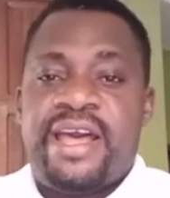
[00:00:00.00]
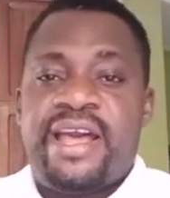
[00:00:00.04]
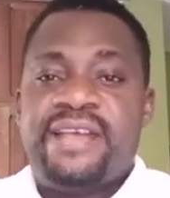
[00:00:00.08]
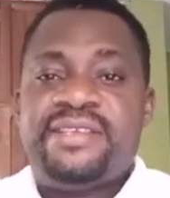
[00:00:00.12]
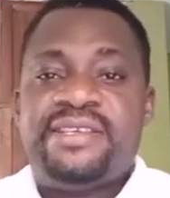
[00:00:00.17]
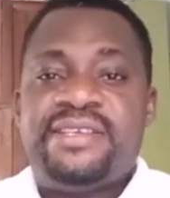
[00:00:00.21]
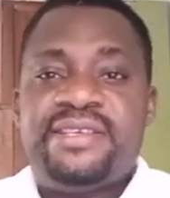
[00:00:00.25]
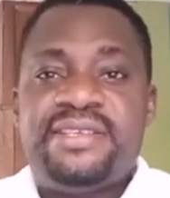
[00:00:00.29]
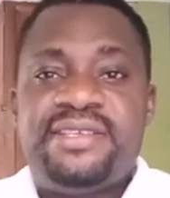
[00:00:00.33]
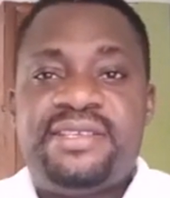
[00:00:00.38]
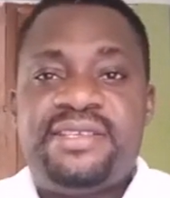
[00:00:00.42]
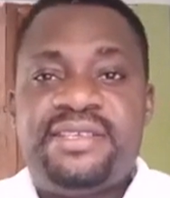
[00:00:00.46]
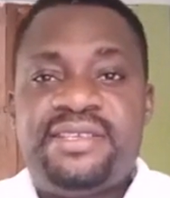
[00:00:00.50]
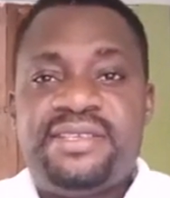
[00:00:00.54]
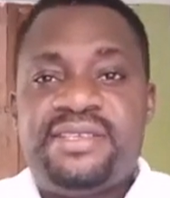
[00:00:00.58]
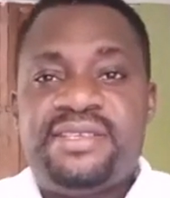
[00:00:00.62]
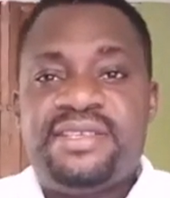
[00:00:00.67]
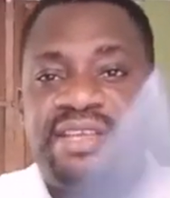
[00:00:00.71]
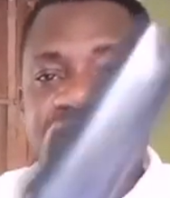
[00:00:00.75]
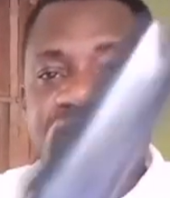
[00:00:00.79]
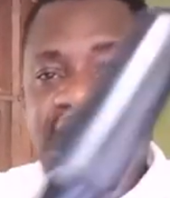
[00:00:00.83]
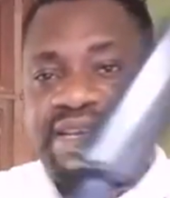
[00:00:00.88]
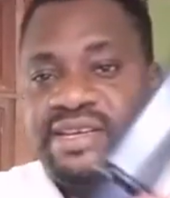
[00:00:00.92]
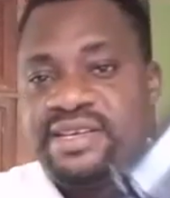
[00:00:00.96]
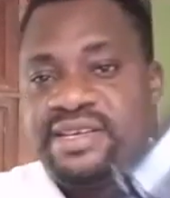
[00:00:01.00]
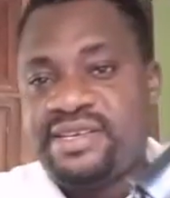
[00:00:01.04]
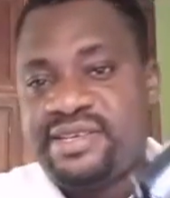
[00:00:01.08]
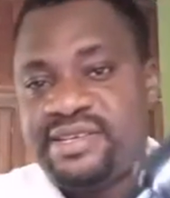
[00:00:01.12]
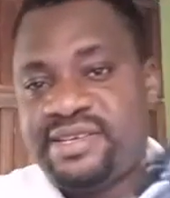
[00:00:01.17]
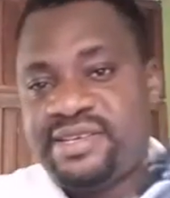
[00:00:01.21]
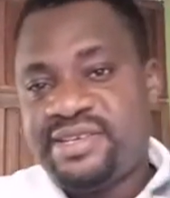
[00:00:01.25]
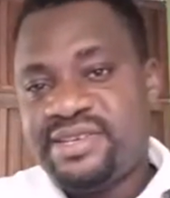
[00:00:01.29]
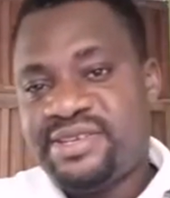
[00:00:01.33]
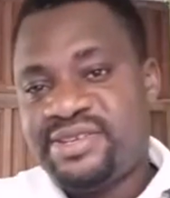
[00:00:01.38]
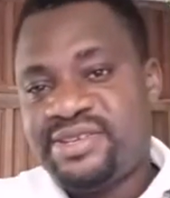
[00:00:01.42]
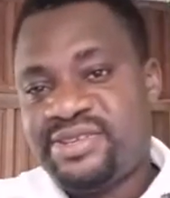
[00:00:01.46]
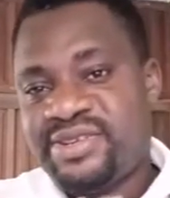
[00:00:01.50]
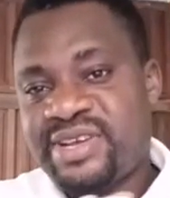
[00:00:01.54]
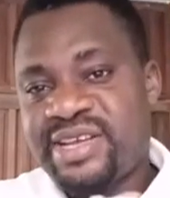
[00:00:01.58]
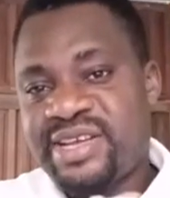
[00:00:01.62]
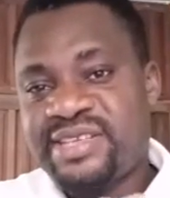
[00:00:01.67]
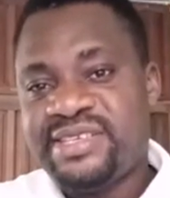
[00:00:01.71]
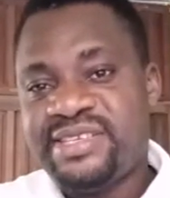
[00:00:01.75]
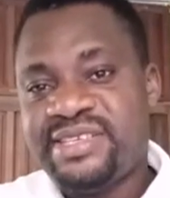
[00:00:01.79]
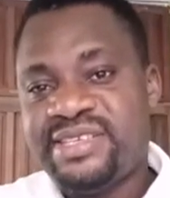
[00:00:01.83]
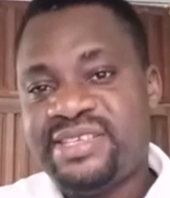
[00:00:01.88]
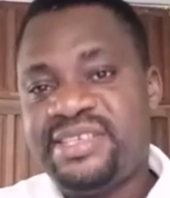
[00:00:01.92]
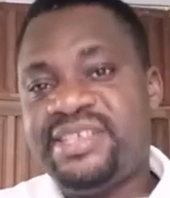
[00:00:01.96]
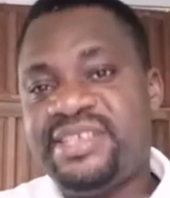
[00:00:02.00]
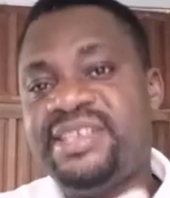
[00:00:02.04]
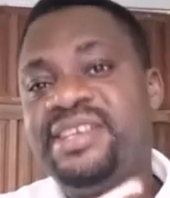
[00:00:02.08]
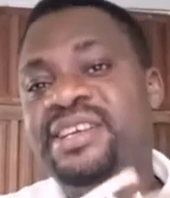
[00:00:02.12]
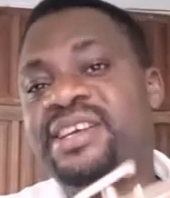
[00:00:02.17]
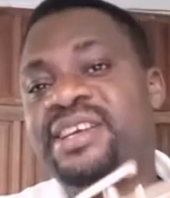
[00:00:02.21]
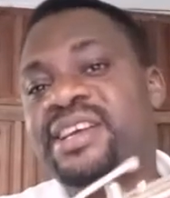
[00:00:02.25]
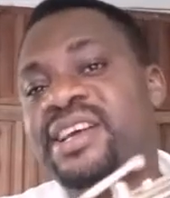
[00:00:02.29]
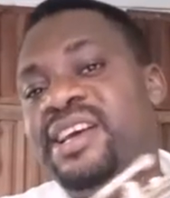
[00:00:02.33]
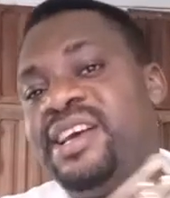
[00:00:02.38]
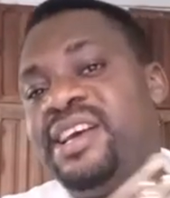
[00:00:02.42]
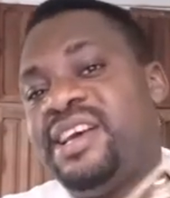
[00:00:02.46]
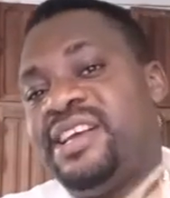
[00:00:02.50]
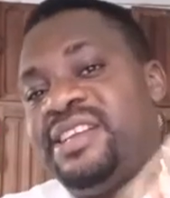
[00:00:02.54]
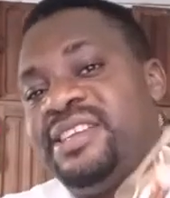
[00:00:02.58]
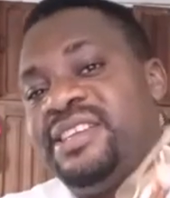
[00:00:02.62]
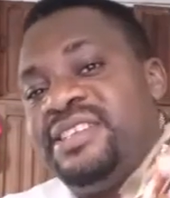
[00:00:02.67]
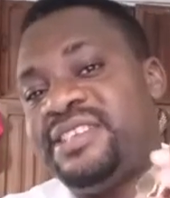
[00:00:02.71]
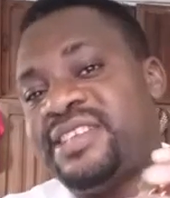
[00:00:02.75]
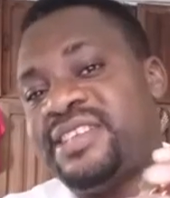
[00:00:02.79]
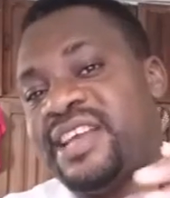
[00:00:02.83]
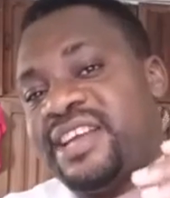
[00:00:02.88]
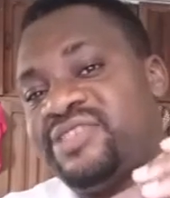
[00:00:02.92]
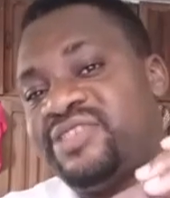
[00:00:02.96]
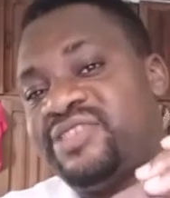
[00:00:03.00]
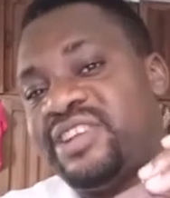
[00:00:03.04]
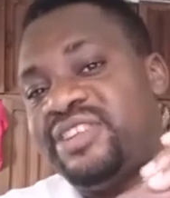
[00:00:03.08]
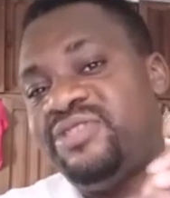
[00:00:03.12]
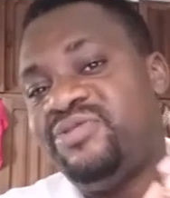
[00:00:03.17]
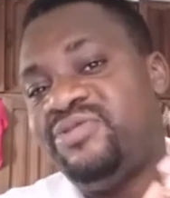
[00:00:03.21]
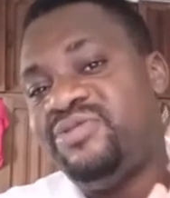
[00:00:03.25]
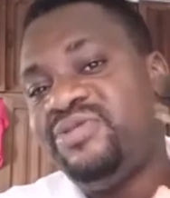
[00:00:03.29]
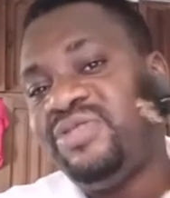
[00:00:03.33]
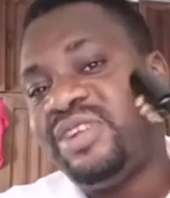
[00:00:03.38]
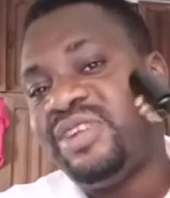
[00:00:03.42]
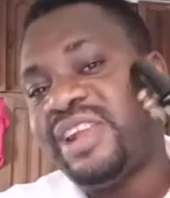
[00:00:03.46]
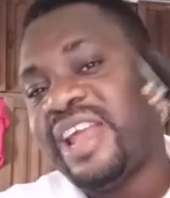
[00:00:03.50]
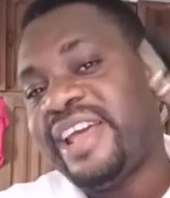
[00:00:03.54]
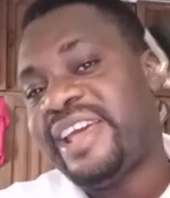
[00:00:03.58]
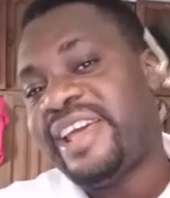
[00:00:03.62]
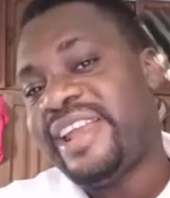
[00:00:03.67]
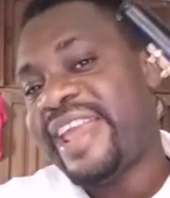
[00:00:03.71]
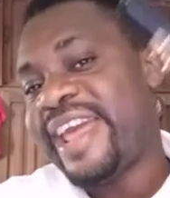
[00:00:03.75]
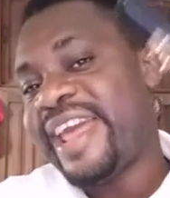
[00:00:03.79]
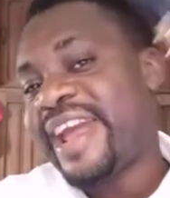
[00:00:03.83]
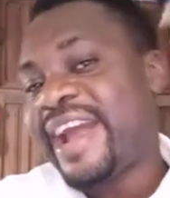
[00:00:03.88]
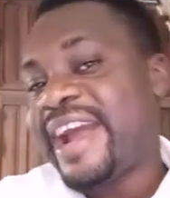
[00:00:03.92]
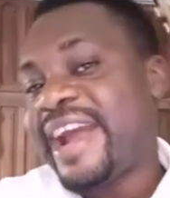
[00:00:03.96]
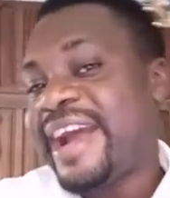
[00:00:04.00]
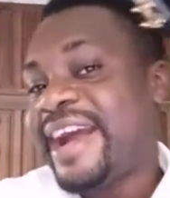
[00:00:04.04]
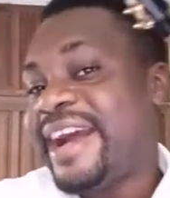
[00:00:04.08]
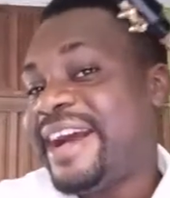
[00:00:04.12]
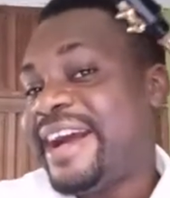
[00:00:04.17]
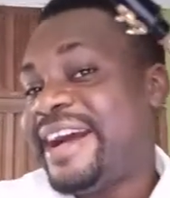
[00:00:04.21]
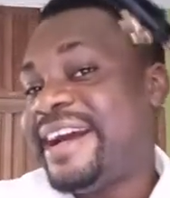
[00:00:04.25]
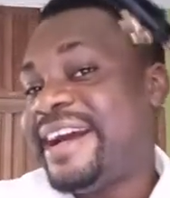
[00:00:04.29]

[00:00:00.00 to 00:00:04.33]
I said this is the neck. You can see this actually look like a neck.